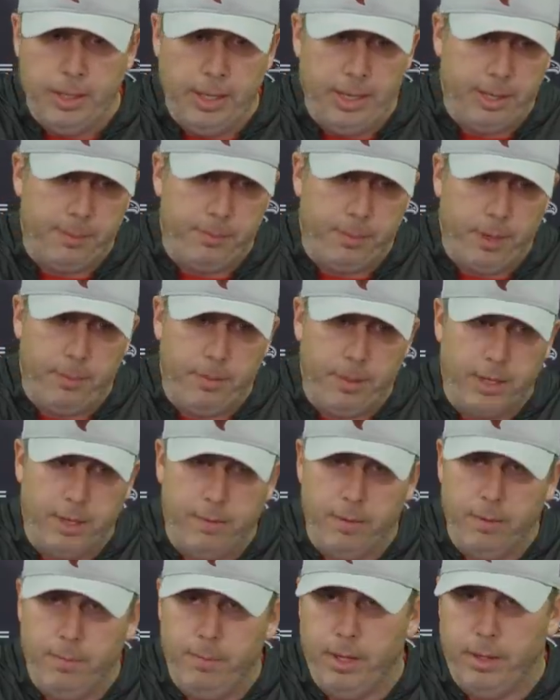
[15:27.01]
Yeah, I could probably
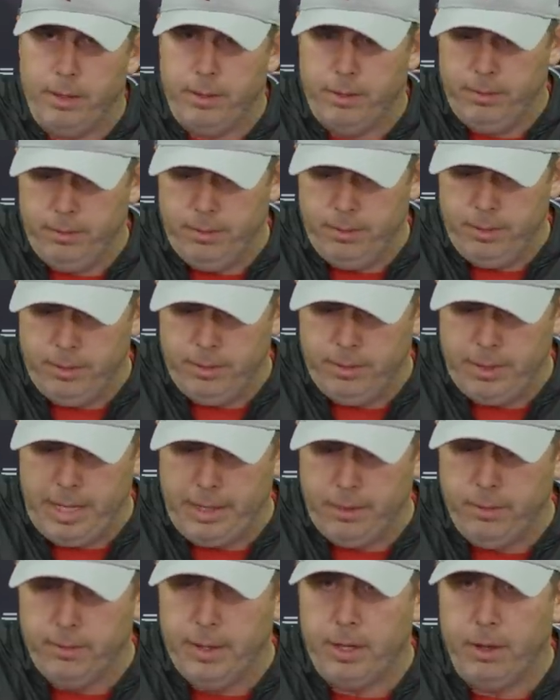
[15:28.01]
give you a better
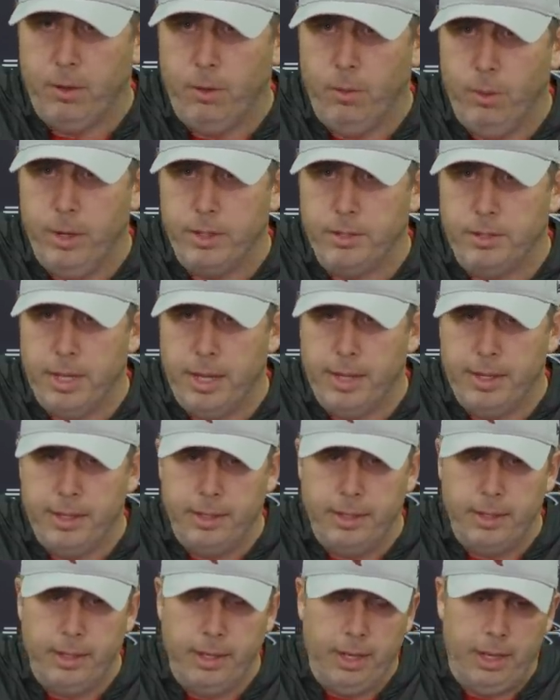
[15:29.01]
take on that on Wednesday.
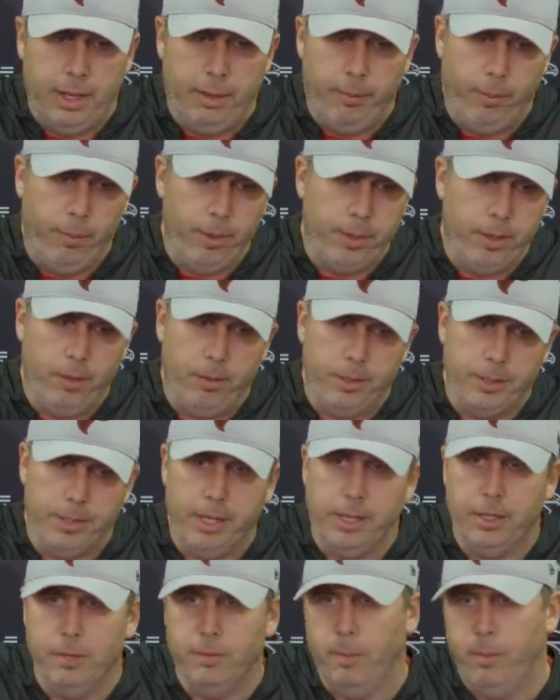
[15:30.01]
Uh, but we know he's a
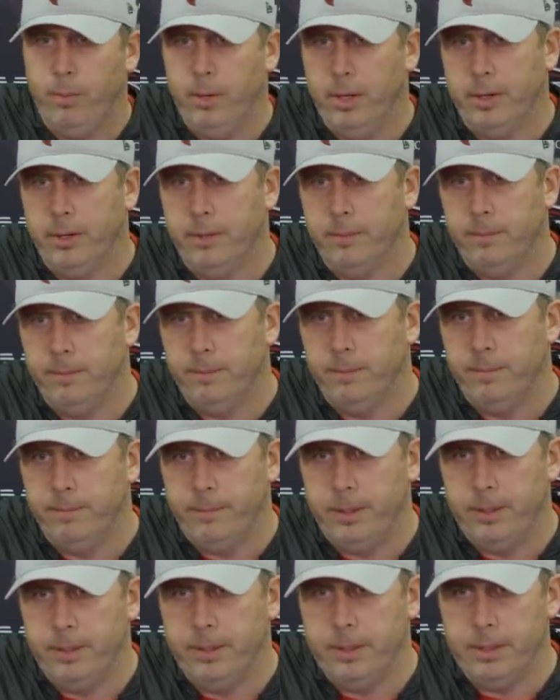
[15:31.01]
hell of a player,
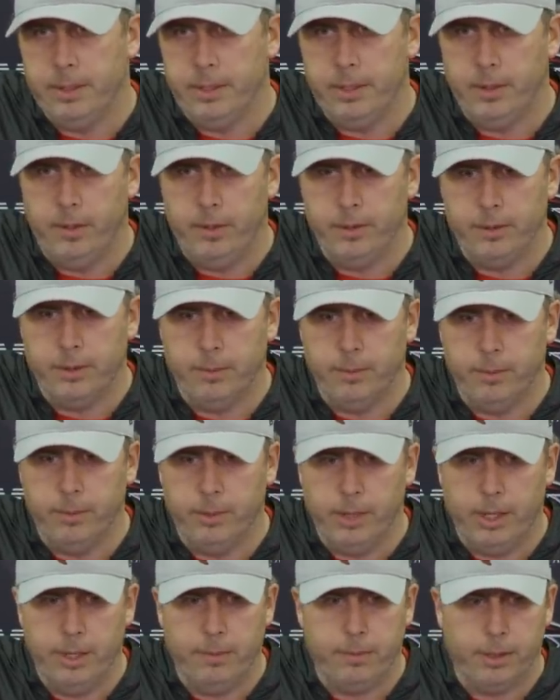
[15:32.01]
and he, he's going to be. We're
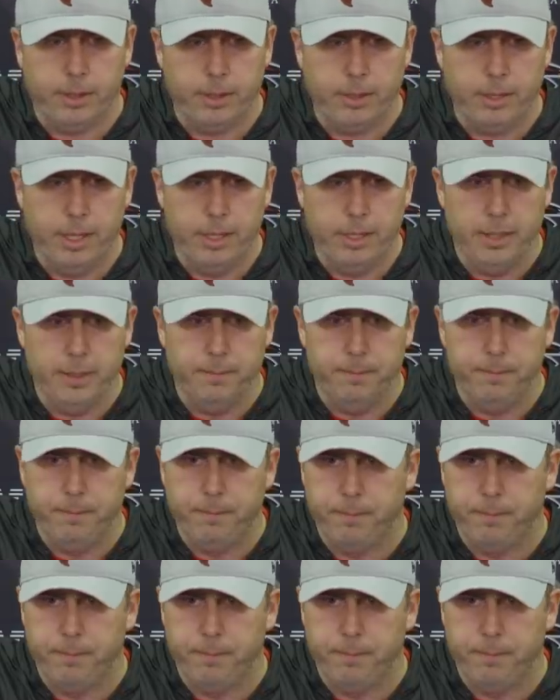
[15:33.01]
going to have to contain him.